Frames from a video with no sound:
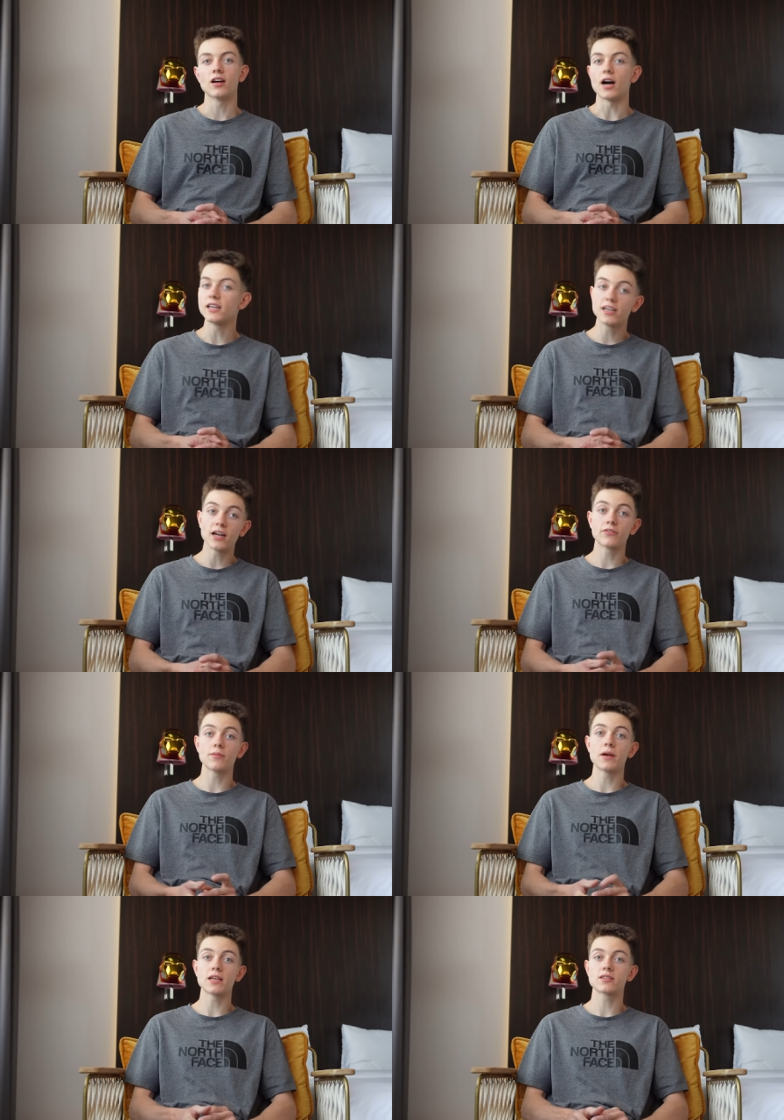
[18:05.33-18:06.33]
I didn't have the
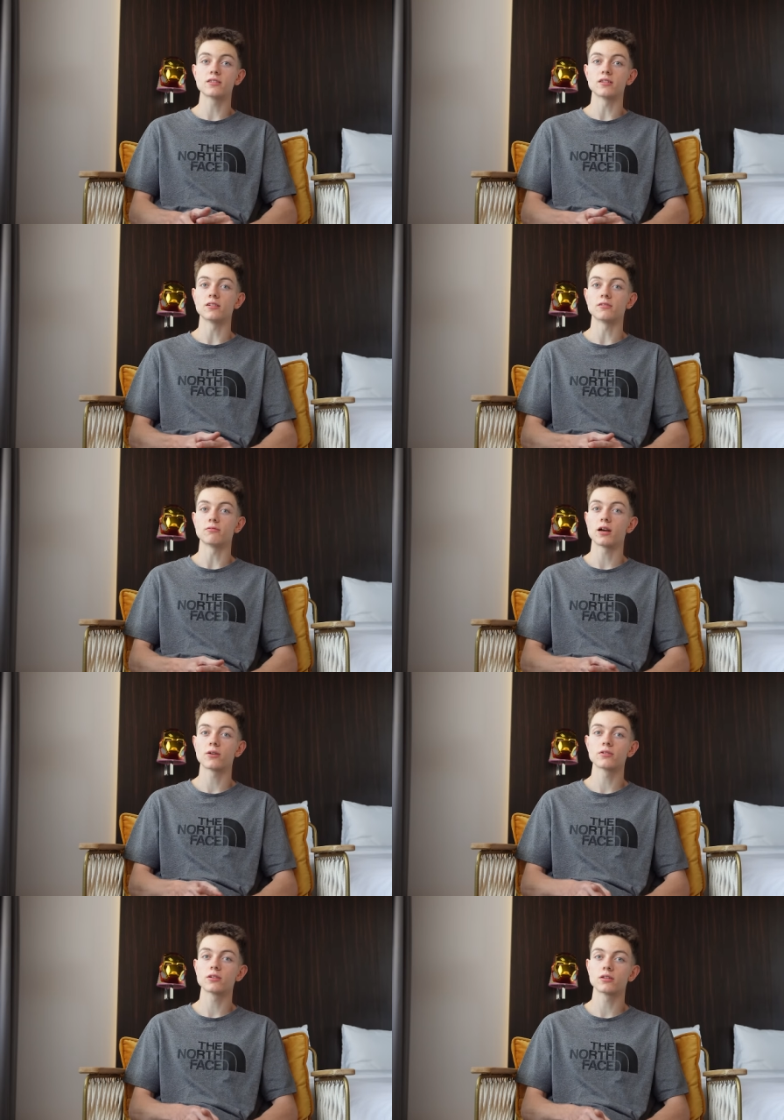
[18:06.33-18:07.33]
best uh,
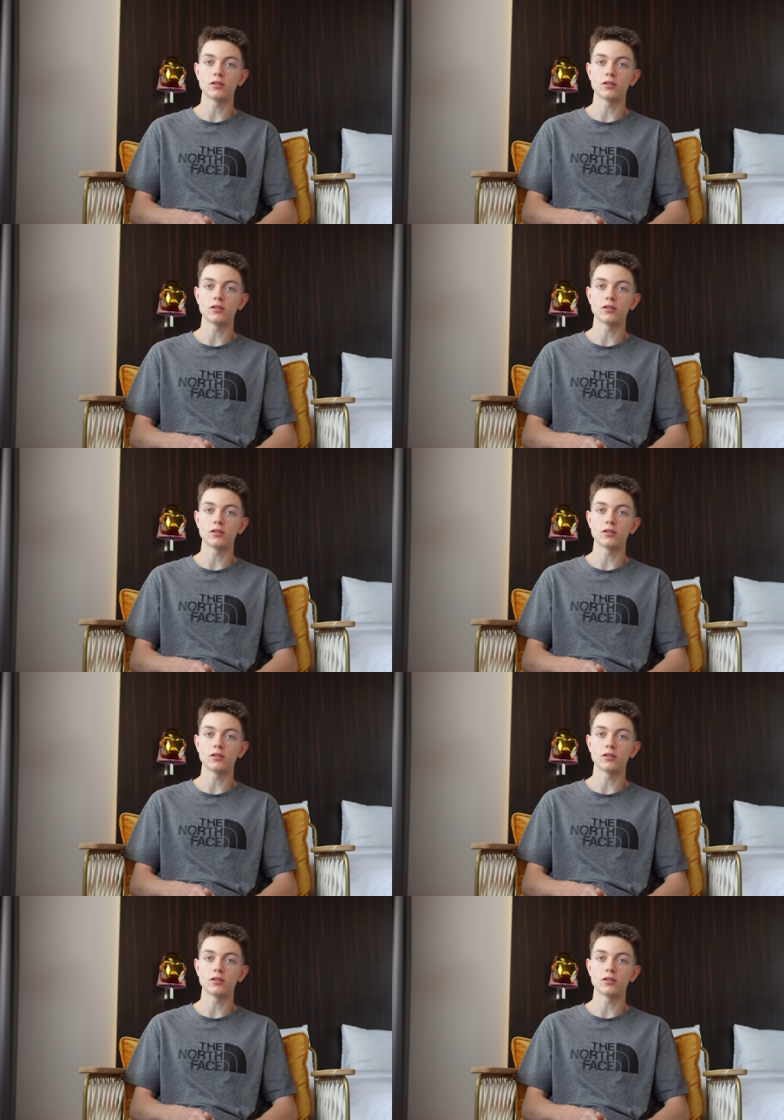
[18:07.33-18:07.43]
round.